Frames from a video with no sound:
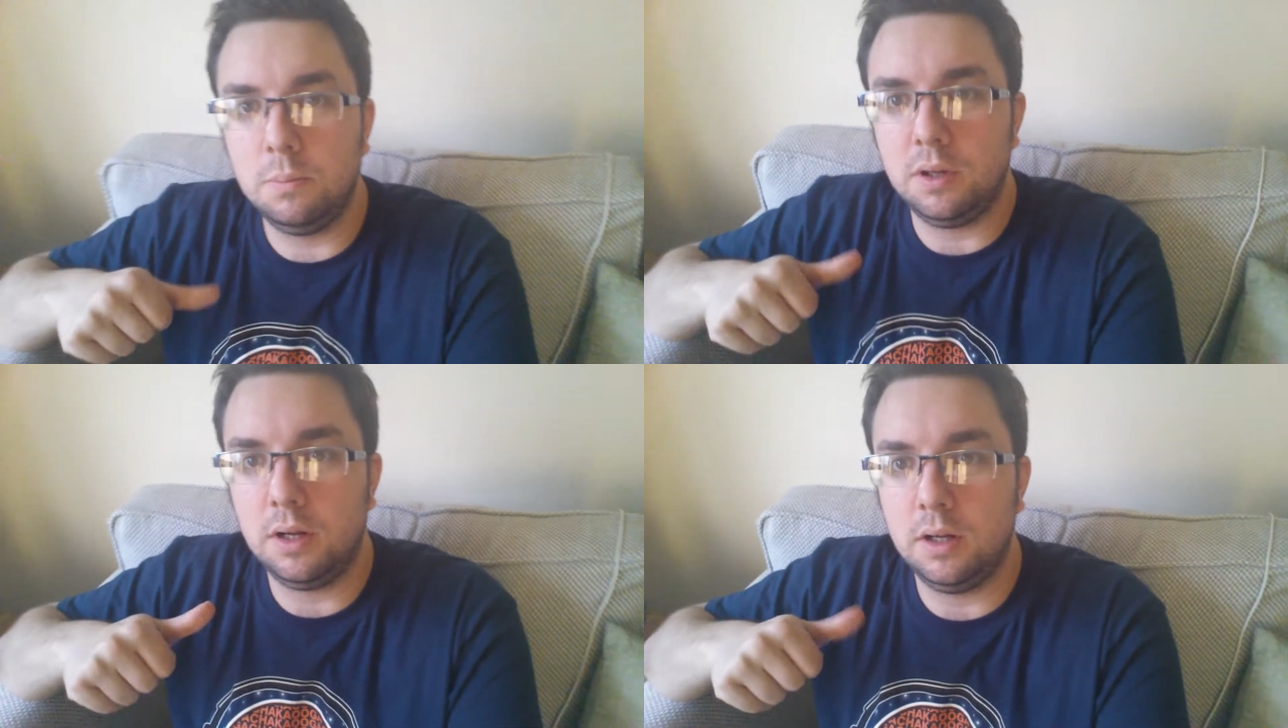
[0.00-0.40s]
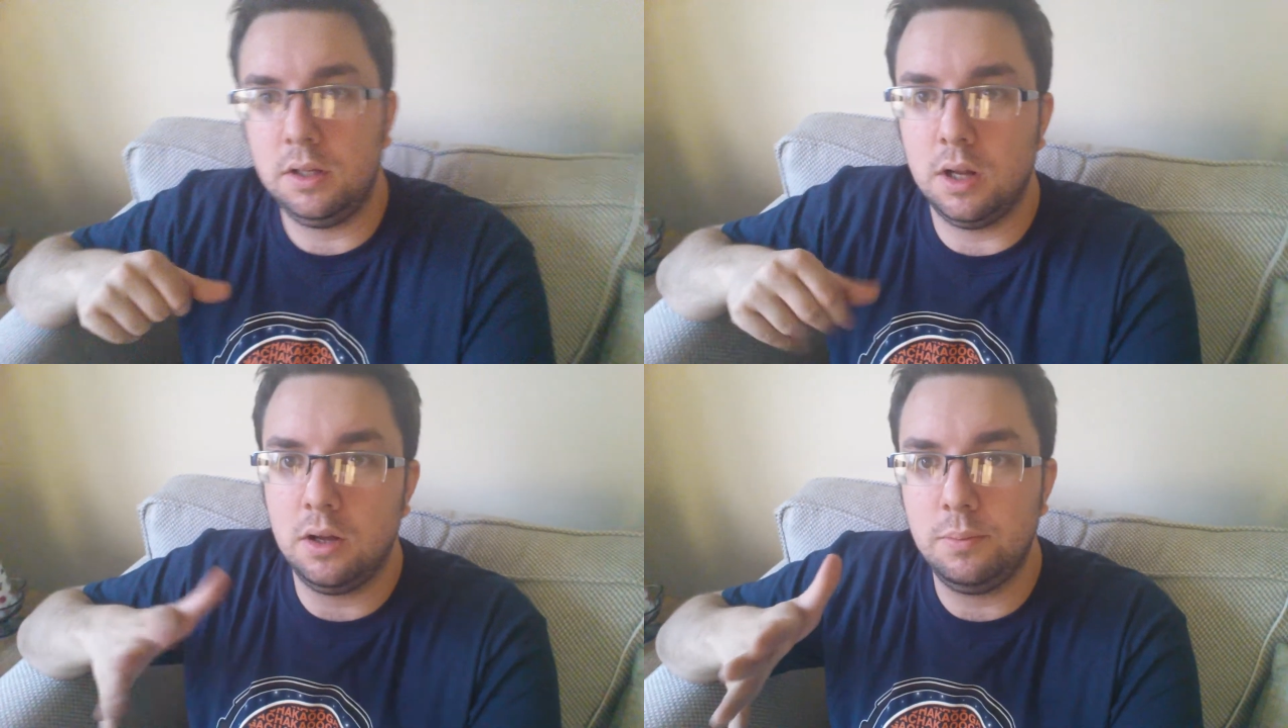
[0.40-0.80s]
But, you
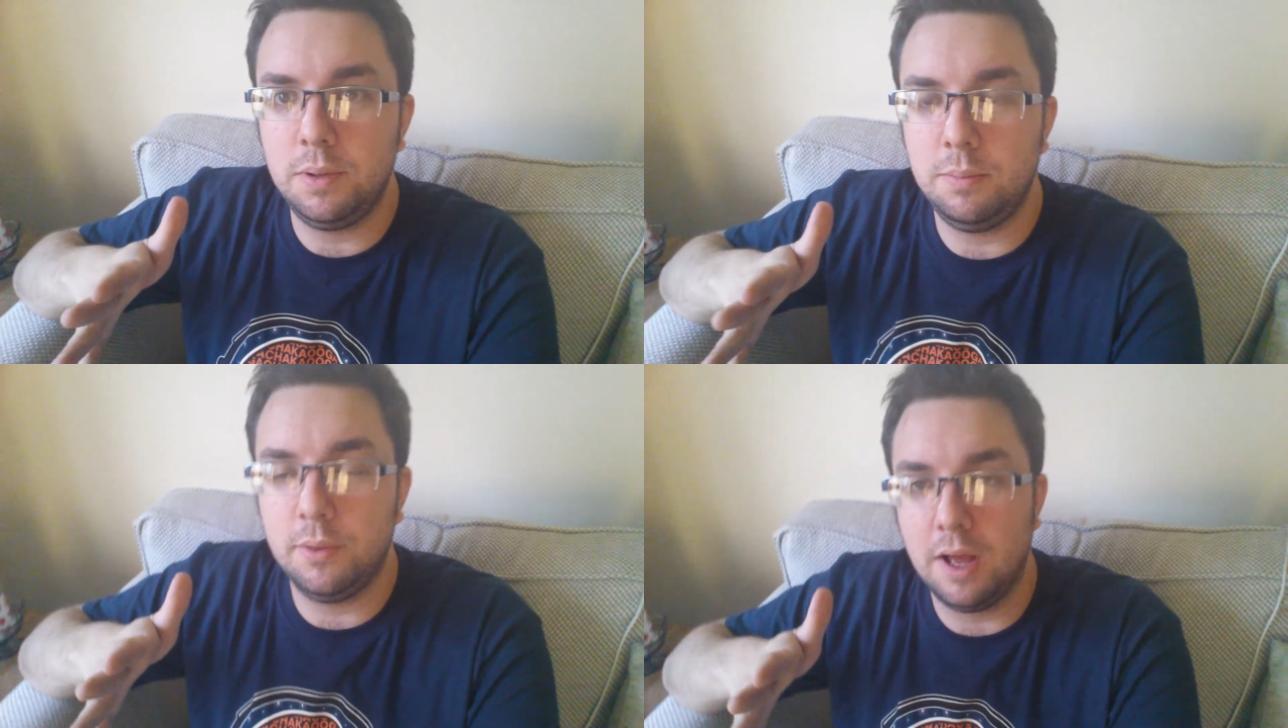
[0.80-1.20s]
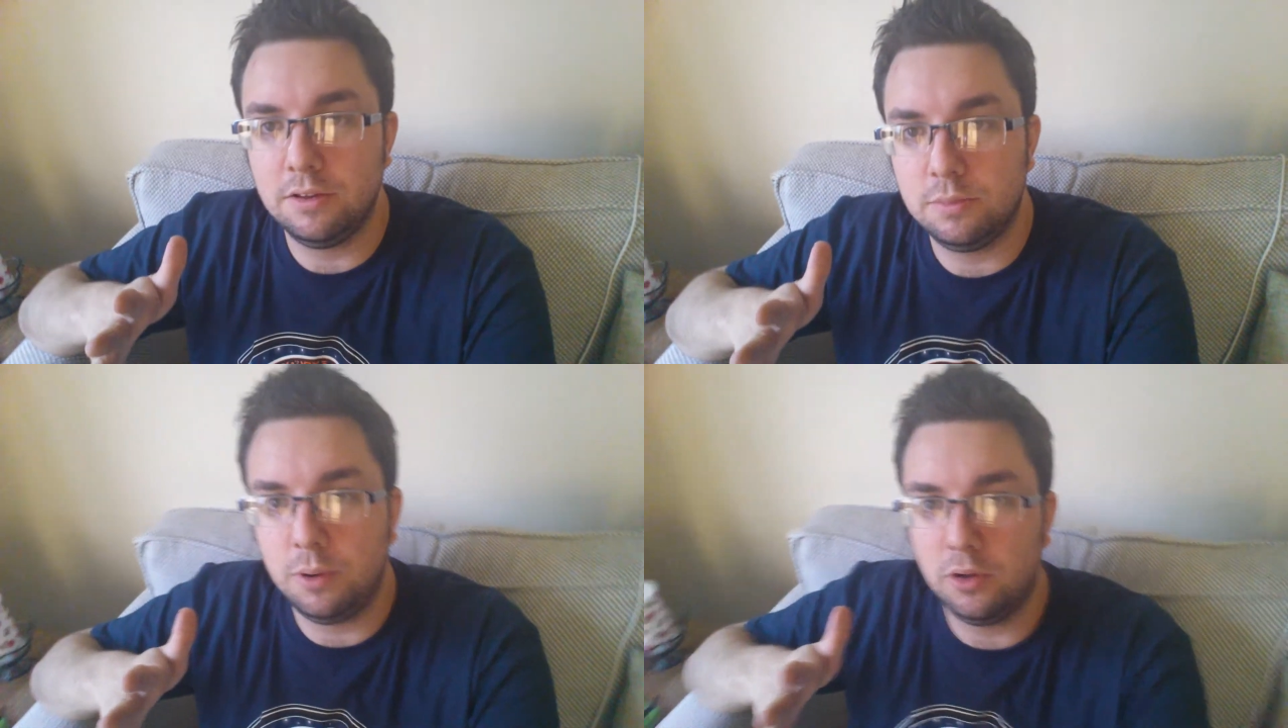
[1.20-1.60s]
know, people get
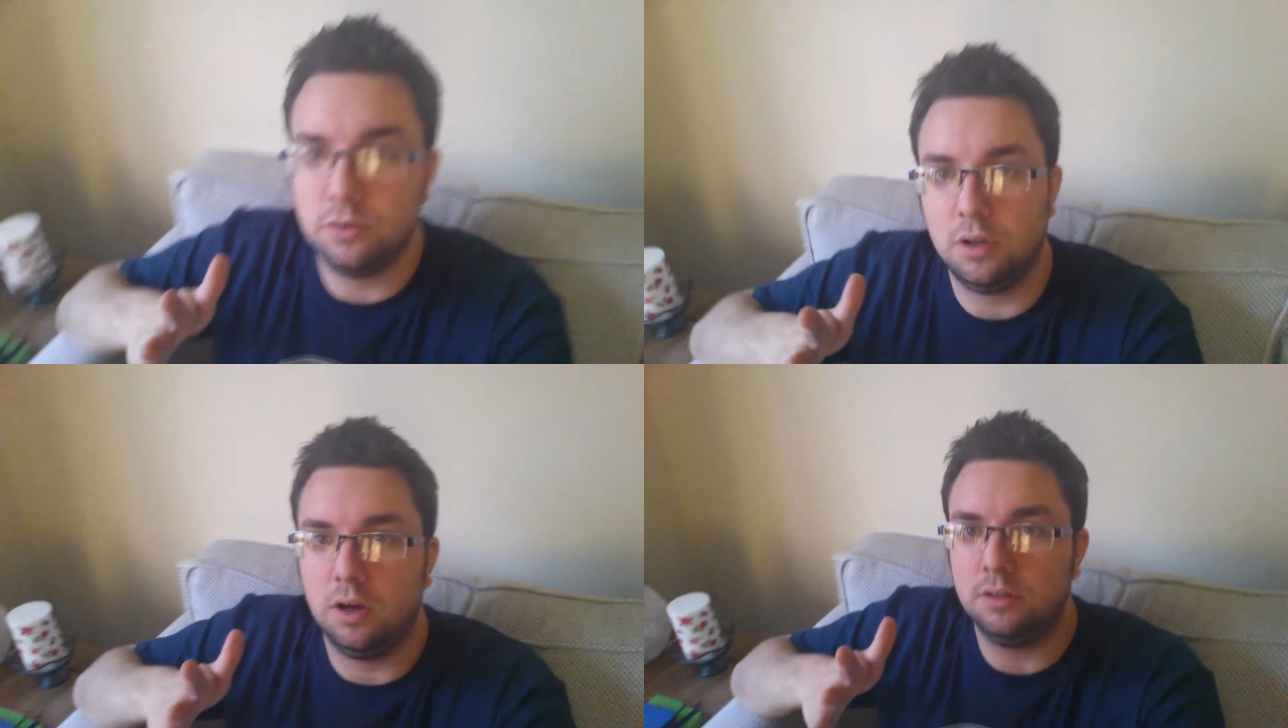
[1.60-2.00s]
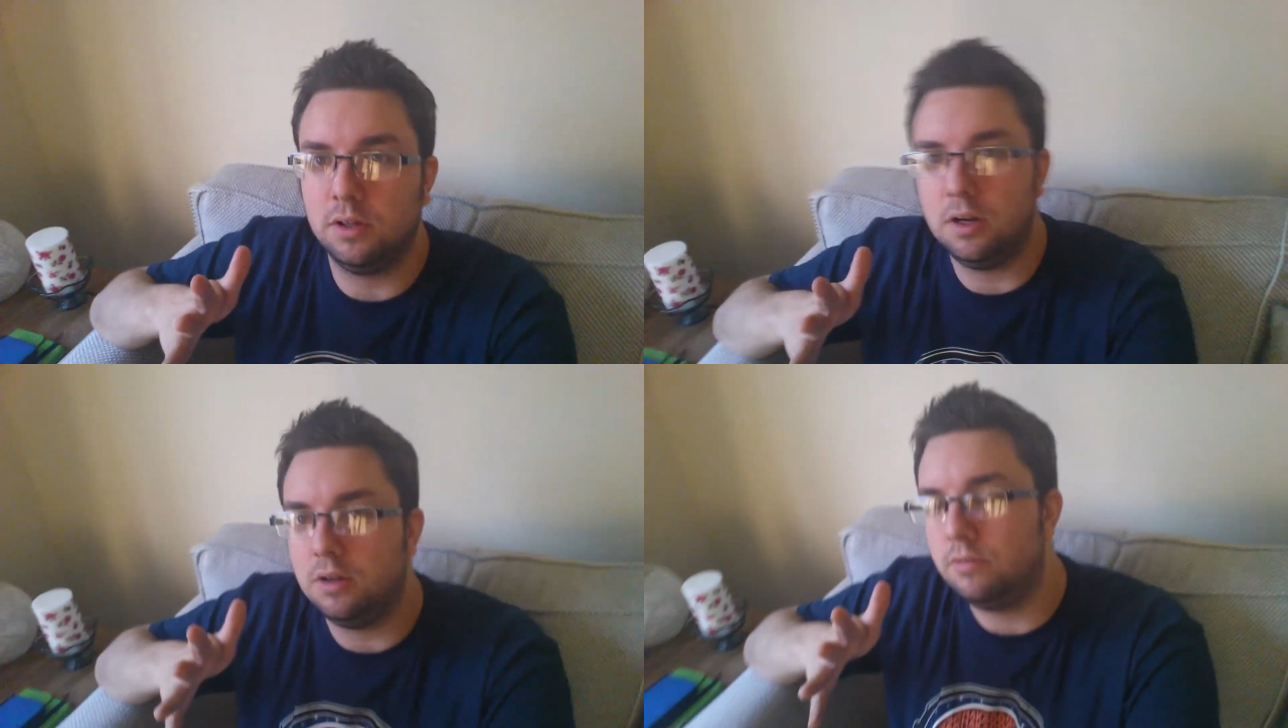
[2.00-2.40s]
spots, guys,
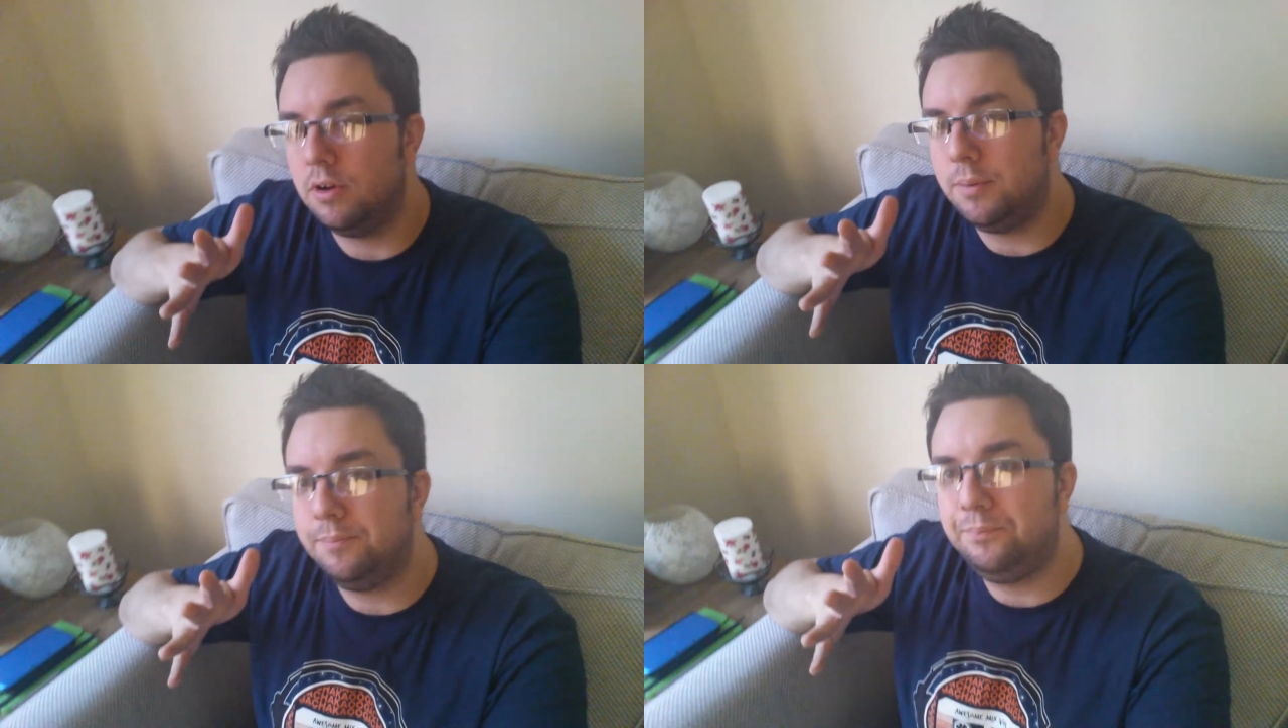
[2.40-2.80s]
get over it